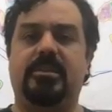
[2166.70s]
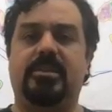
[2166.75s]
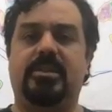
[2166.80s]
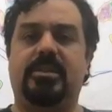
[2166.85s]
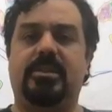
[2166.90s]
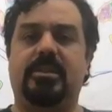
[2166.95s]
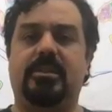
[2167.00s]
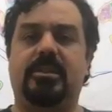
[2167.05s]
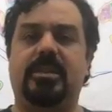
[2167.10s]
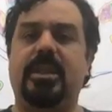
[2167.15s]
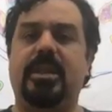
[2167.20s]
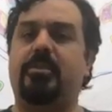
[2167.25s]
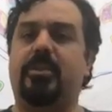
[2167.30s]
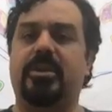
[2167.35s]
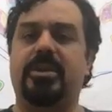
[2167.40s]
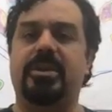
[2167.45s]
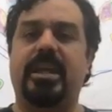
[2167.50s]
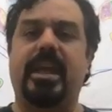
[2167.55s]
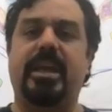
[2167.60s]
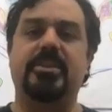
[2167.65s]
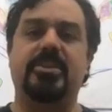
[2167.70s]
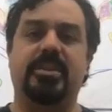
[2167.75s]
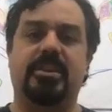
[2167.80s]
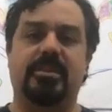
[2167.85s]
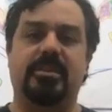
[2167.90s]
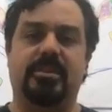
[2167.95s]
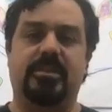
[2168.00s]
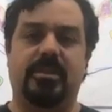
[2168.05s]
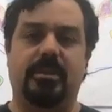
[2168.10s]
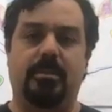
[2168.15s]
deeper
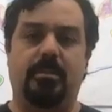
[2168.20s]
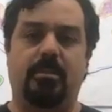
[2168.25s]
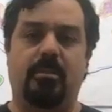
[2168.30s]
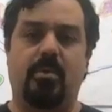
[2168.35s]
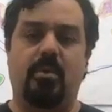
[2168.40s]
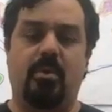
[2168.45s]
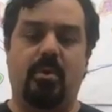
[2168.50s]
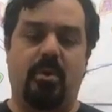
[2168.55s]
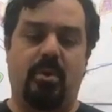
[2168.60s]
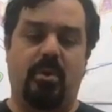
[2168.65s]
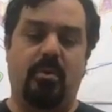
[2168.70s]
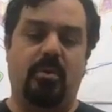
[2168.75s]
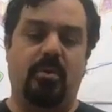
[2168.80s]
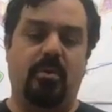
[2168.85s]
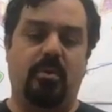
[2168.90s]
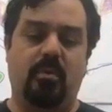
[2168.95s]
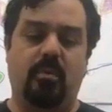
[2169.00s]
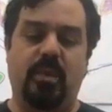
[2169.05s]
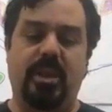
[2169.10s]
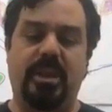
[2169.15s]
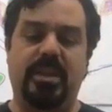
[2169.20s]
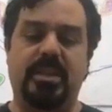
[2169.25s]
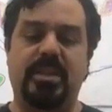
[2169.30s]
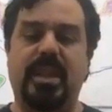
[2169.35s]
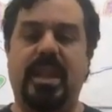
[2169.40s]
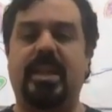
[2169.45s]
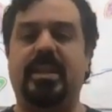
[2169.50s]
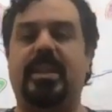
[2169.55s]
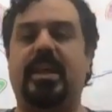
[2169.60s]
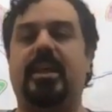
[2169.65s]
tensions the more we
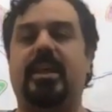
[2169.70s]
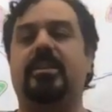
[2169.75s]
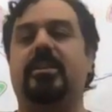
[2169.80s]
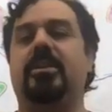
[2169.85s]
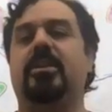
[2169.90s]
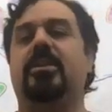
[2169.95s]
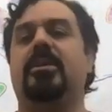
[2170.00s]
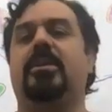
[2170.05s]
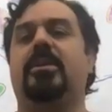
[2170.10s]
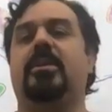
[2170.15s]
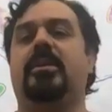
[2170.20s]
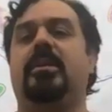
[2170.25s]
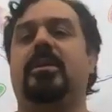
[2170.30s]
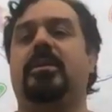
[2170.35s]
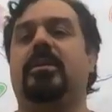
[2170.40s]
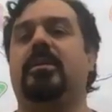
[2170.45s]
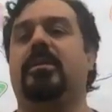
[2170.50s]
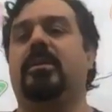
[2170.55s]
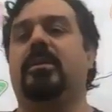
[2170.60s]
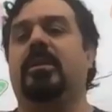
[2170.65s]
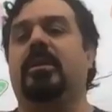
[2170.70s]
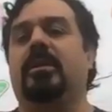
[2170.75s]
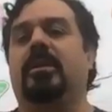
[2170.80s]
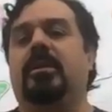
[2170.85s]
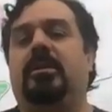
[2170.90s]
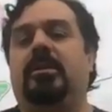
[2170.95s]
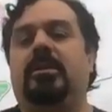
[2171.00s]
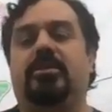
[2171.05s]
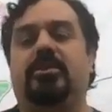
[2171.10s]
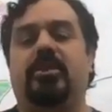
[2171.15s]
take that
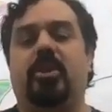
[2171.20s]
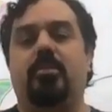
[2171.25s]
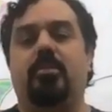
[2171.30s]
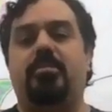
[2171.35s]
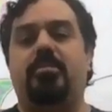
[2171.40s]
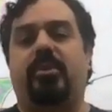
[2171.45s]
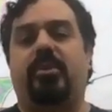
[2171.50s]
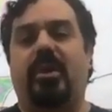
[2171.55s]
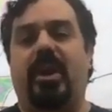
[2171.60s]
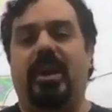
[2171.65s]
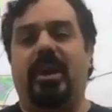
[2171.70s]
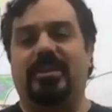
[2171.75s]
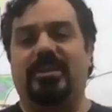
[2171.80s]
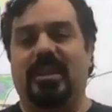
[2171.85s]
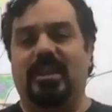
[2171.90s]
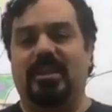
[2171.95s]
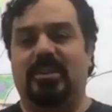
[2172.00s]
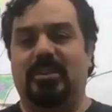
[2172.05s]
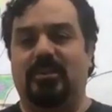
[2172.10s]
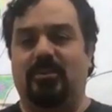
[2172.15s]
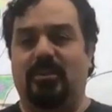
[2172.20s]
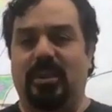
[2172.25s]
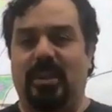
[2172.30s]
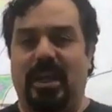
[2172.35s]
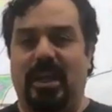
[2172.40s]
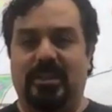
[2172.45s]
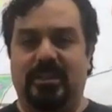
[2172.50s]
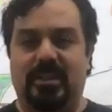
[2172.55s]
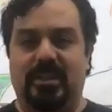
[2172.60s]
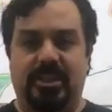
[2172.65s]
slow process of
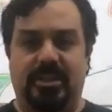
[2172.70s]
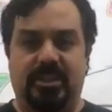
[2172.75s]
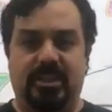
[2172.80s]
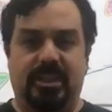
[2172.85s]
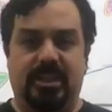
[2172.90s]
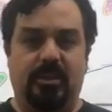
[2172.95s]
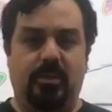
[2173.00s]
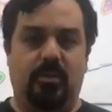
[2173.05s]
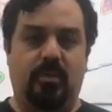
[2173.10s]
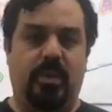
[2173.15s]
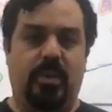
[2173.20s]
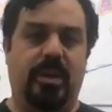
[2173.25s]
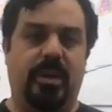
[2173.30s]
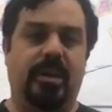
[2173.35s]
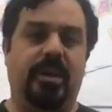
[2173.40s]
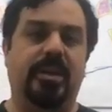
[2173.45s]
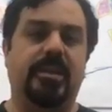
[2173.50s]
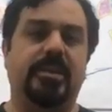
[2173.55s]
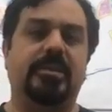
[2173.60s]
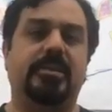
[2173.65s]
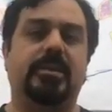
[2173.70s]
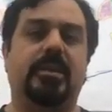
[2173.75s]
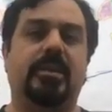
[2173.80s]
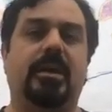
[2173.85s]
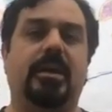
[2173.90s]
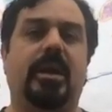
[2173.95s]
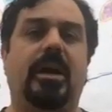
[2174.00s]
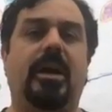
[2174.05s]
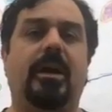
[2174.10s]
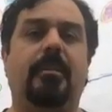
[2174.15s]
relaxation and awareness,
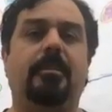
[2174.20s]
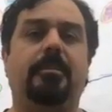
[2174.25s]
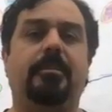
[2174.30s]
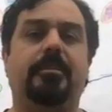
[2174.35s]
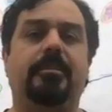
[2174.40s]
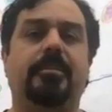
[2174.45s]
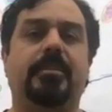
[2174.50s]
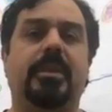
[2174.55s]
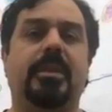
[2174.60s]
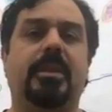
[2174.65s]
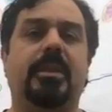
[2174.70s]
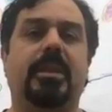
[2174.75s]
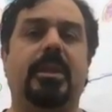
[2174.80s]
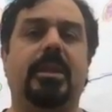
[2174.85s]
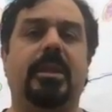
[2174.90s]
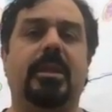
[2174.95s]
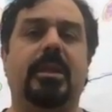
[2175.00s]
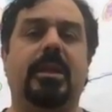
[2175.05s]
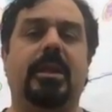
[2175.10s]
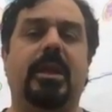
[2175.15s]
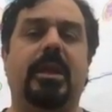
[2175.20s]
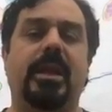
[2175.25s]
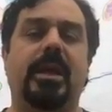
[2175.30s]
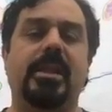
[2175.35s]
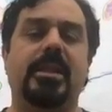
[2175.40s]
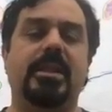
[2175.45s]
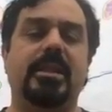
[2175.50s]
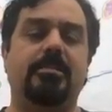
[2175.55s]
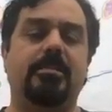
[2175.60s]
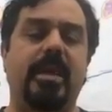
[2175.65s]

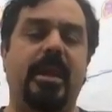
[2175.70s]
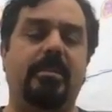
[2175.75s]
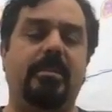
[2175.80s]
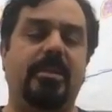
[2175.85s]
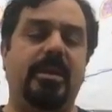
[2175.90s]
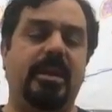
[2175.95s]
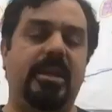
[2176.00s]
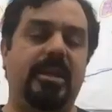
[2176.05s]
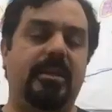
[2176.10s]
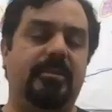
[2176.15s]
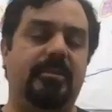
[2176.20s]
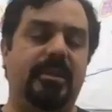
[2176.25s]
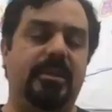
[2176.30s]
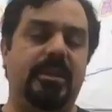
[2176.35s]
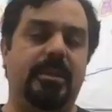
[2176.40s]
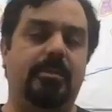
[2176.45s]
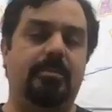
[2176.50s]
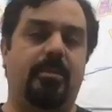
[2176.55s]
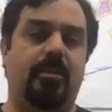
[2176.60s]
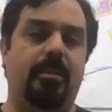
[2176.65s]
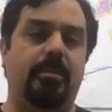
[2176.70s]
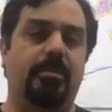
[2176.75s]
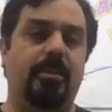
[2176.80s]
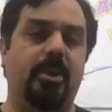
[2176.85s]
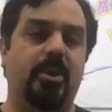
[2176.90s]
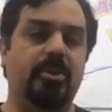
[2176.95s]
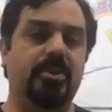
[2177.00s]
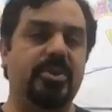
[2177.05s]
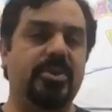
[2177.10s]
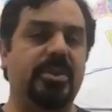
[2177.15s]
and maybe even deeper
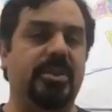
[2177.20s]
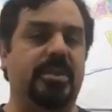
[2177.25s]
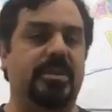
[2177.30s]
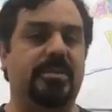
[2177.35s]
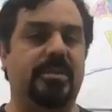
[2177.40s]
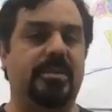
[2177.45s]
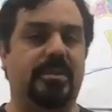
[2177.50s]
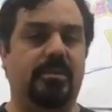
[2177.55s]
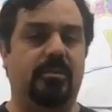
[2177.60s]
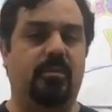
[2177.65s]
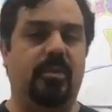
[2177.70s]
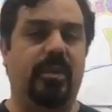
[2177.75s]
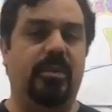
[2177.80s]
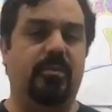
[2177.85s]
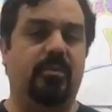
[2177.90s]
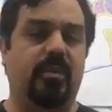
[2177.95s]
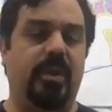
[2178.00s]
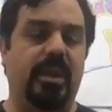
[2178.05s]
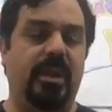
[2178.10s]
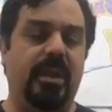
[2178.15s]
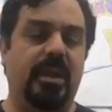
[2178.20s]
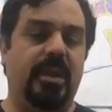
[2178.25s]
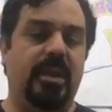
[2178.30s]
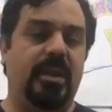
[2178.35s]
emotions when we